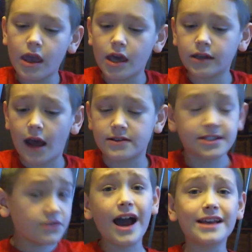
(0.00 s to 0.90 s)
And I'll
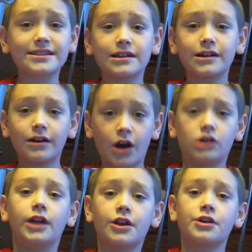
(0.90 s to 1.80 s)
see you guys
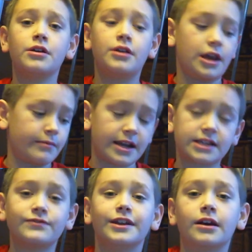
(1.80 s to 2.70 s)
all later in my
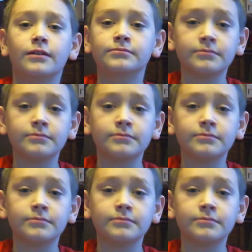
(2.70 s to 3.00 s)
next video.